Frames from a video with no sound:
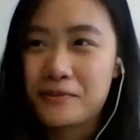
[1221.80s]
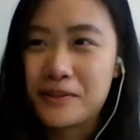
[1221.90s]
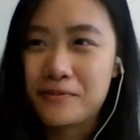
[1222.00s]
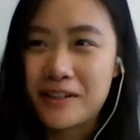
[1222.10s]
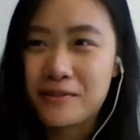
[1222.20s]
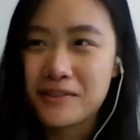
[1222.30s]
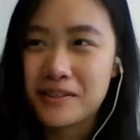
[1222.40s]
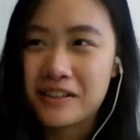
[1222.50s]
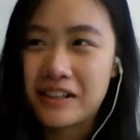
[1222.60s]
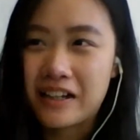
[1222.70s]
We've
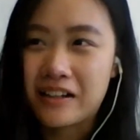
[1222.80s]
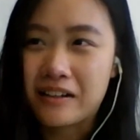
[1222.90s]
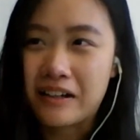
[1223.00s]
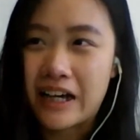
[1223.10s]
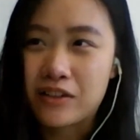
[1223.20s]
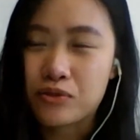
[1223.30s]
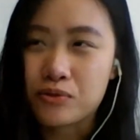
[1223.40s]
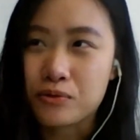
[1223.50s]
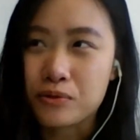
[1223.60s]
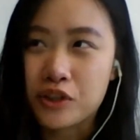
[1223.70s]
never had
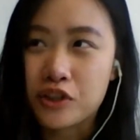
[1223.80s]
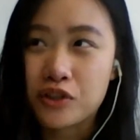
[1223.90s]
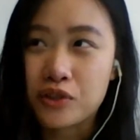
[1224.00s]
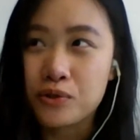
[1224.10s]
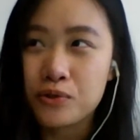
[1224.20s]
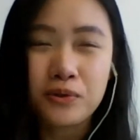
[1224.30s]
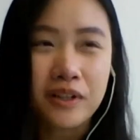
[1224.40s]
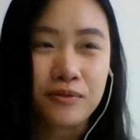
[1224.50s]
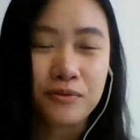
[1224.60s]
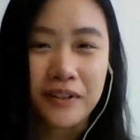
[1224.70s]
to queue
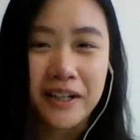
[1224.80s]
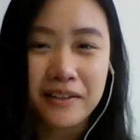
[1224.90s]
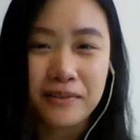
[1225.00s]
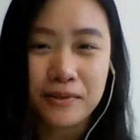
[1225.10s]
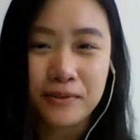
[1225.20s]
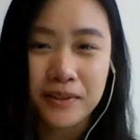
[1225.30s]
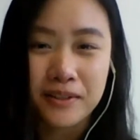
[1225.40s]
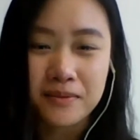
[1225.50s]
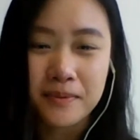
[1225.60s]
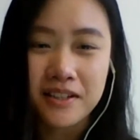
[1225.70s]
and fight over
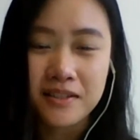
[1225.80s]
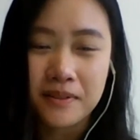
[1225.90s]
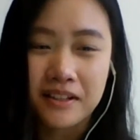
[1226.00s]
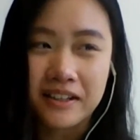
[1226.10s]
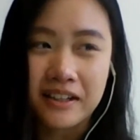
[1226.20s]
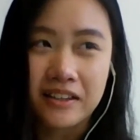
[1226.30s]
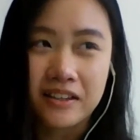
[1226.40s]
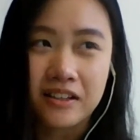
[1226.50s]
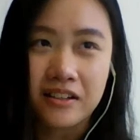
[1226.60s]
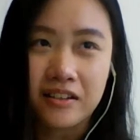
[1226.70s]
a space, but like
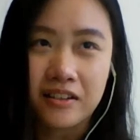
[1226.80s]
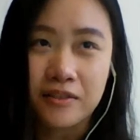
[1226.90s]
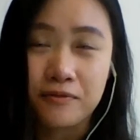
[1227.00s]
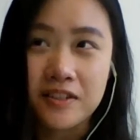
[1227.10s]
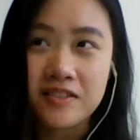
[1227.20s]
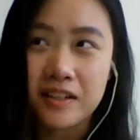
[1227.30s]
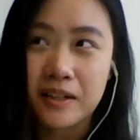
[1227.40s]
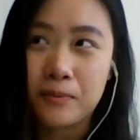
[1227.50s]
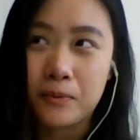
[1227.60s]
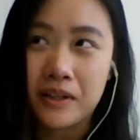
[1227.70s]
the first
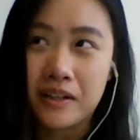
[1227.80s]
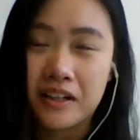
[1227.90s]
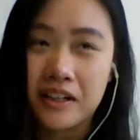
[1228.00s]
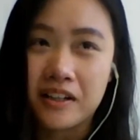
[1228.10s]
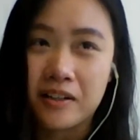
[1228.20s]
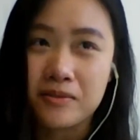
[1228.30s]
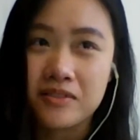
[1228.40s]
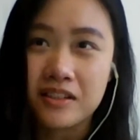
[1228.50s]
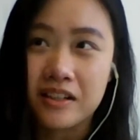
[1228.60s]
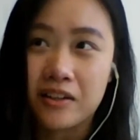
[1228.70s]
time where they
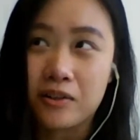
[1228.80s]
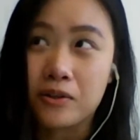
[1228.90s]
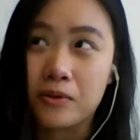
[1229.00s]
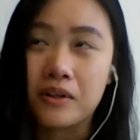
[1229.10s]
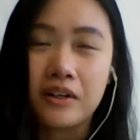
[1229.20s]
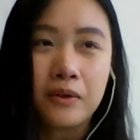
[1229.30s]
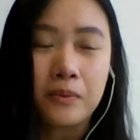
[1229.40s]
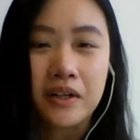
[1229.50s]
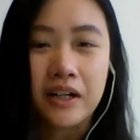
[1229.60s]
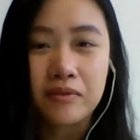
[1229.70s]
announced that, oh,
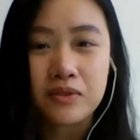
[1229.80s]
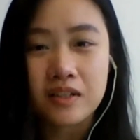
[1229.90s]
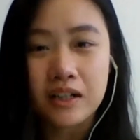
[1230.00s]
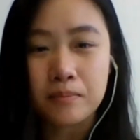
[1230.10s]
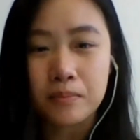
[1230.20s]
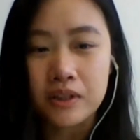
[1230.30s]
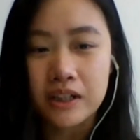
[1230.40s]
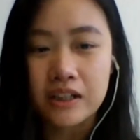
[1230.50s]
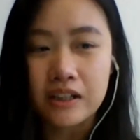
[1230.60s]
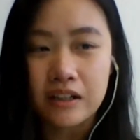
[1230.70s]
we're gonna have to start
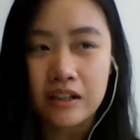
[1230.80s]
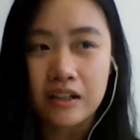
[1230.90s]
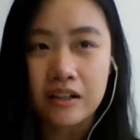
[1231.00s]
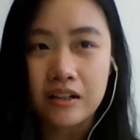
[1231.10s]
booking